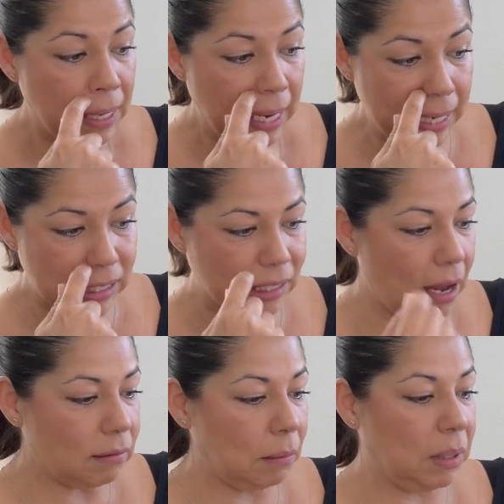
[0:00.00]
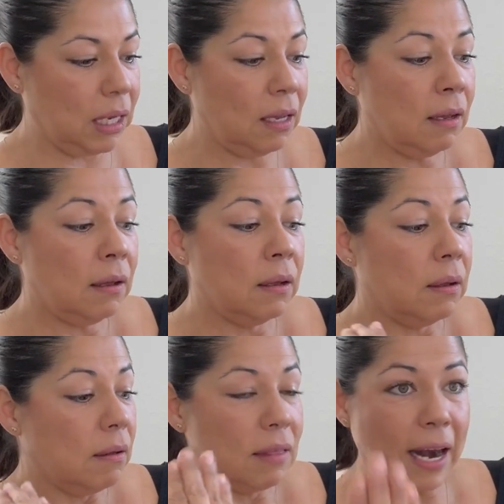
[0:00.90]
It's telling me
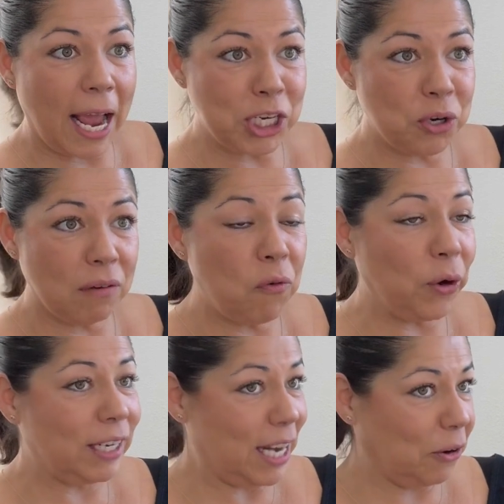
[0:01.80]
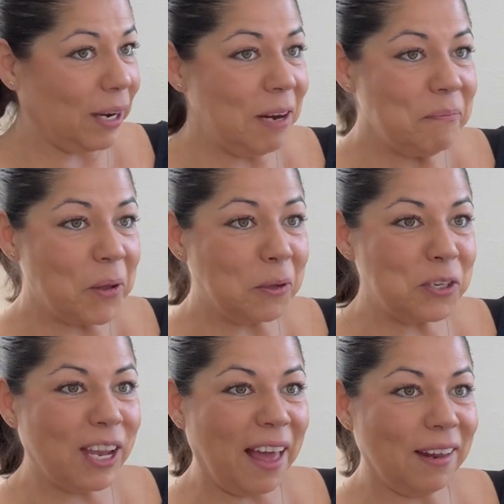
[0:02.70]
that I should avoid dairy
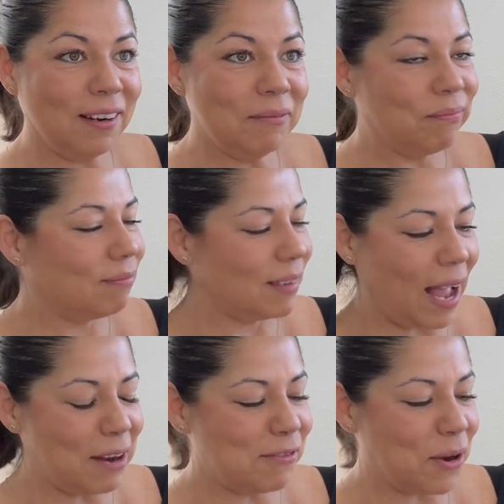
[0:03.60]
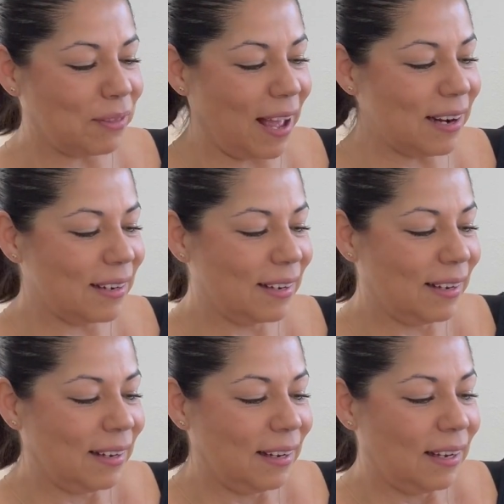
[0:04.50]
altogether. I've known that.
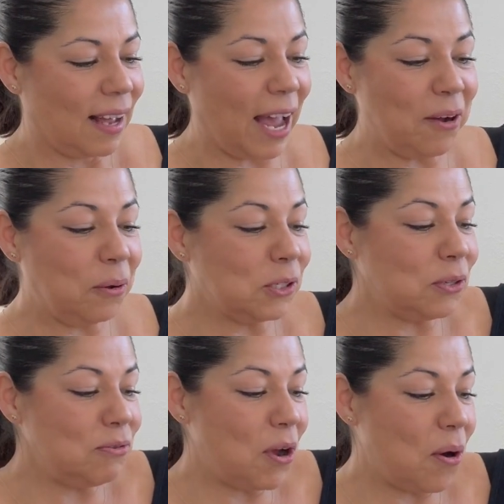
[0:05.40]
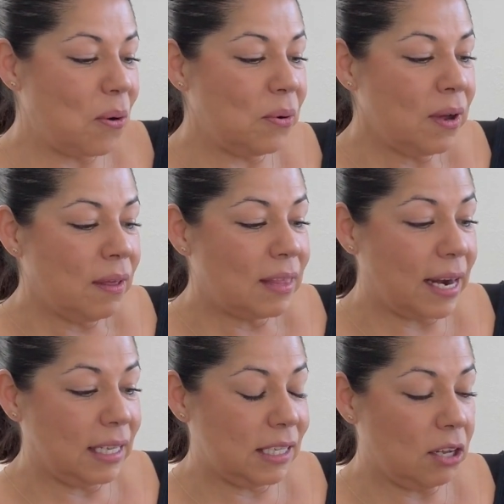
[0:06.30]
I also know that
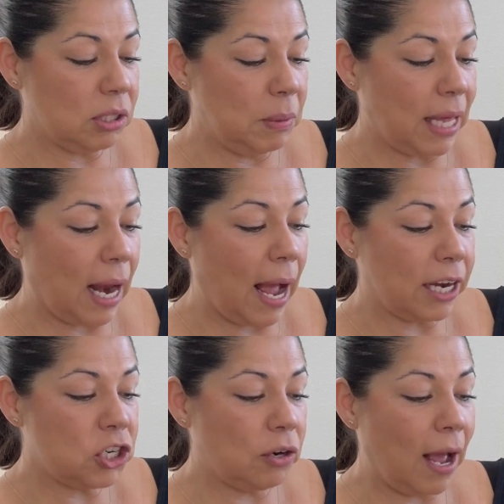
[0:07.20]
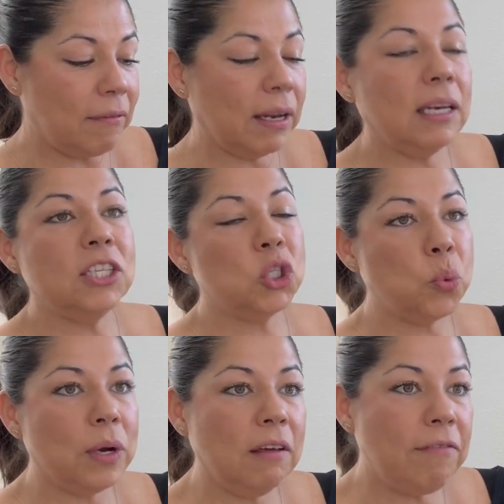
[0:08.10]
it tells me that I should have at least
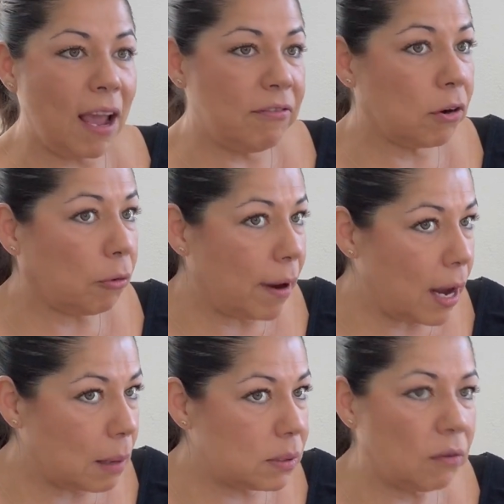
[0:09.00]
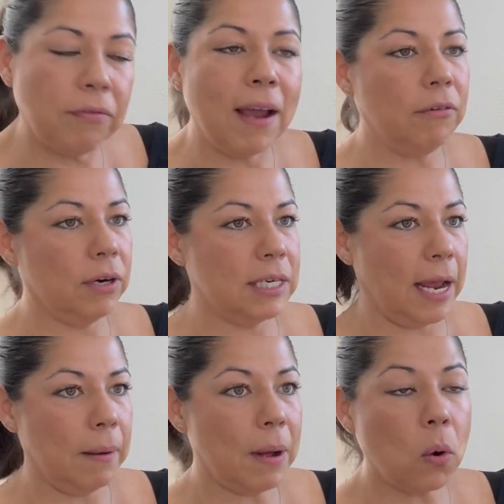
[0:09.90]
25 grams of fiber a
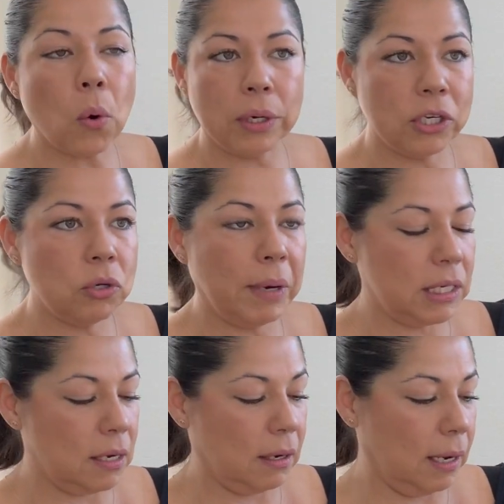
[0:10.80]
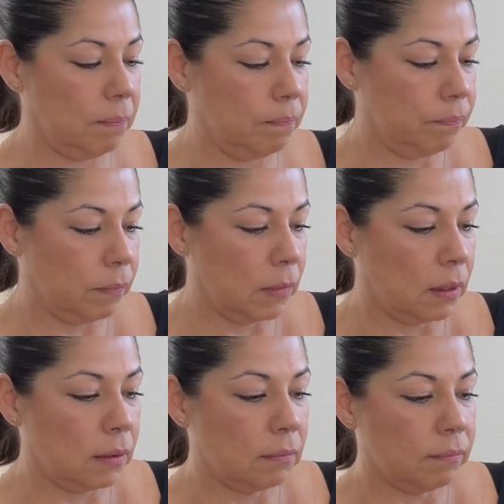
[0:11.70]
day, according to my DNA.
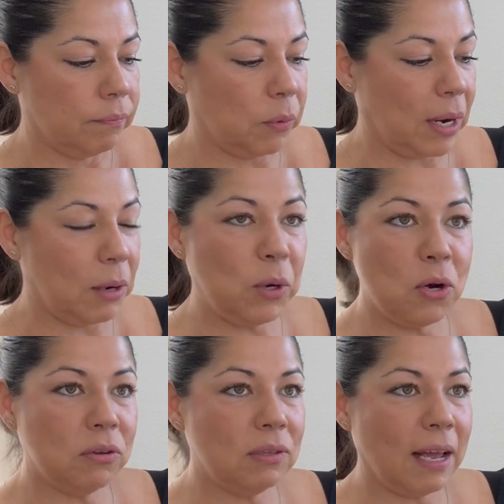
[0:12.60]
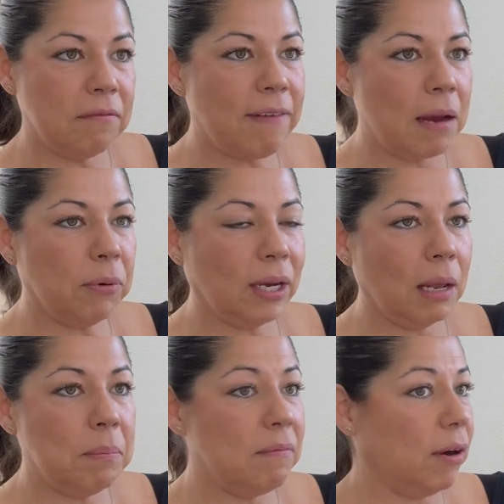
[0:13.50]
Right? We know that fiber
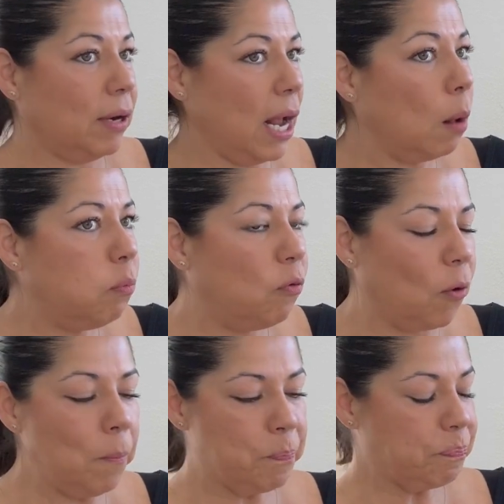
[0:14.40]
can be very helpful.